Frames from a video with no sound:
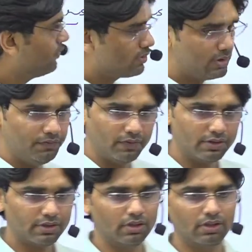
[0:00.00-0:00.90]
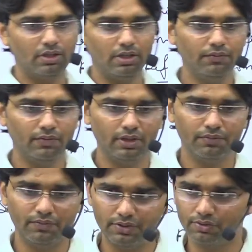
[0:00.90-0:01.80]
was the first country where
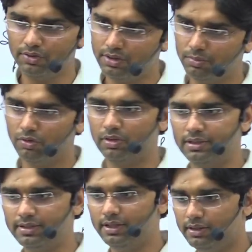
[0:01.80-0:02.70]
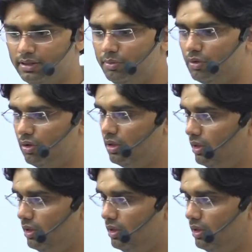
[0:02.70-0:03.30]
we saw democracy in the modern